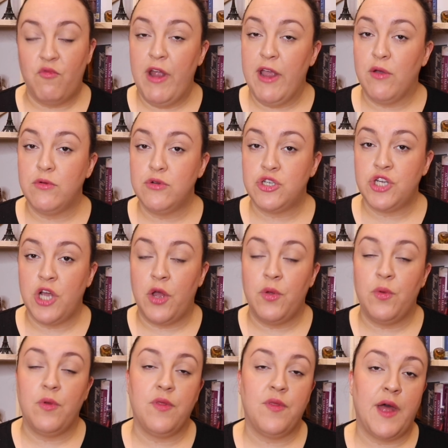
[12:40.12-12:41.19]
Records
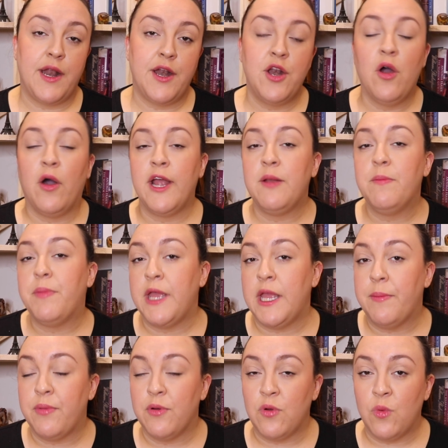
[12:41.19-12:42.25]
show that 9
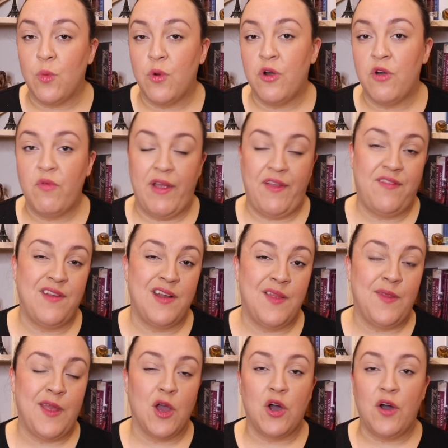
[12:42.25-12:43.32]
people were arrested in
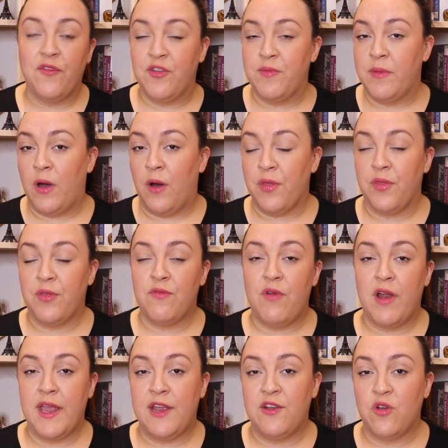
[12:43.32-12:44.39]
the aftermath of the
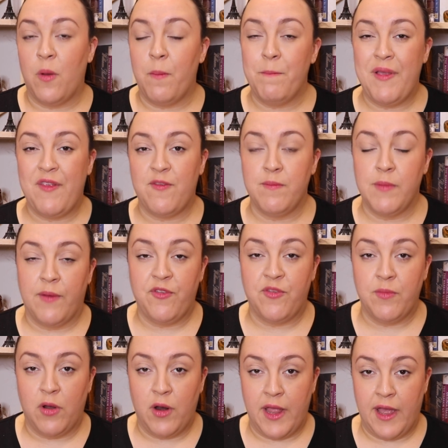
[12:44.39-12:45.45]
raid on Miss Muff's
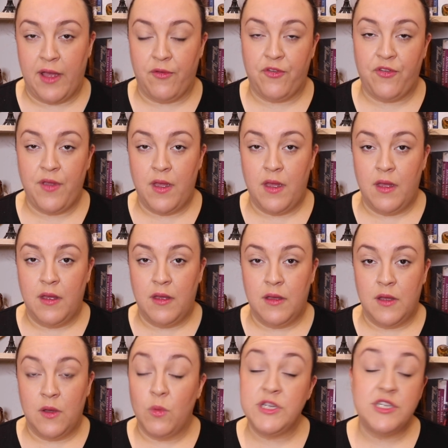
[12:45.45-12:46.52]
Molly House.
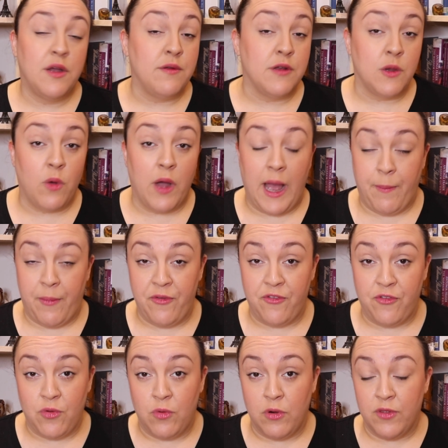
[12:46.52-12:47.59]
We don't know what happens
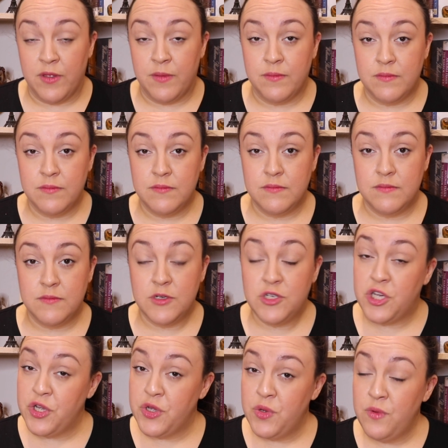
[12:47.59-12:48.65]
to all of them.
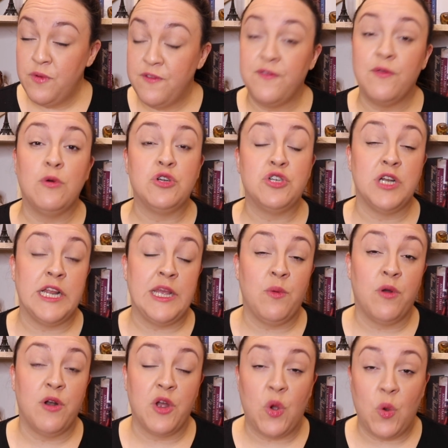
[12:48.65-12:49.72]
2, fortunately,
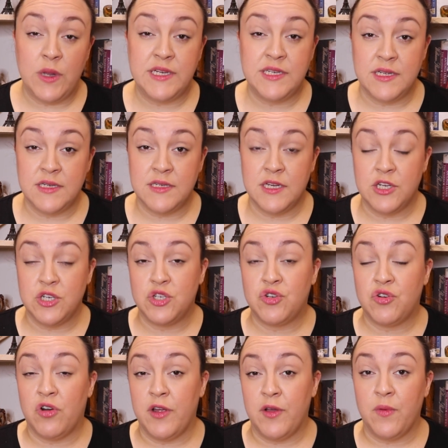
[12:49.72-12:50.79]
were acquitted at
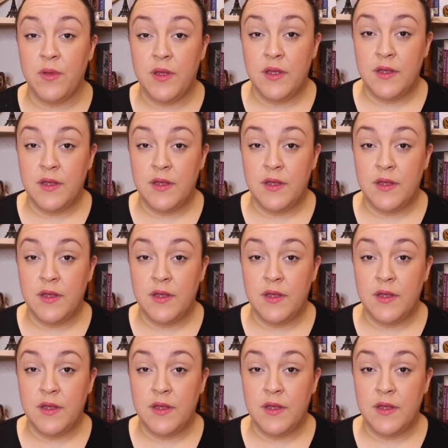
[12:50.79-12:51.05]
trial.